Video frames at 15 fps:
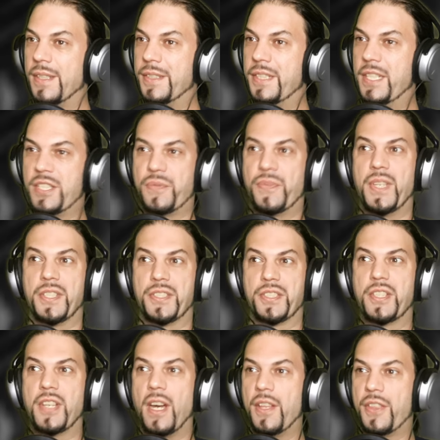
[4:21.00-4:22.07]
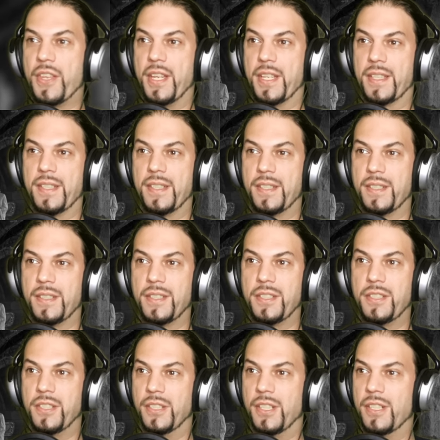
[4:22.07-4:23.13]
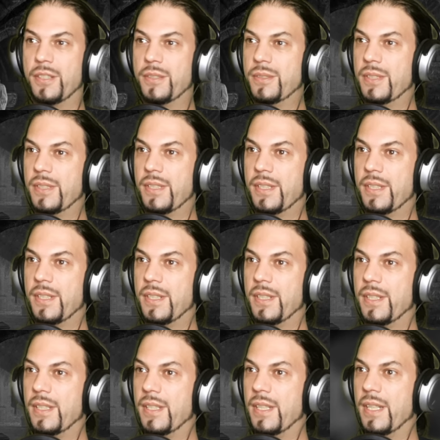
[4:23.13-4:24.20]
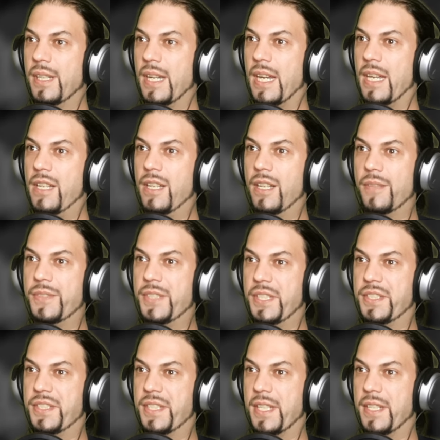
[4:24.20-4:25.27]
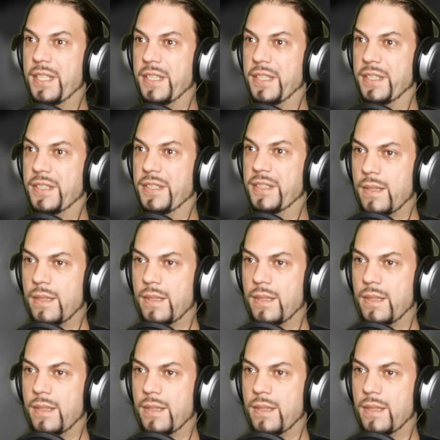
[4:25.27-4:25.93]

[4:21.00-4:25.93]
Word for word: This feels gothic, you know? I love these settings.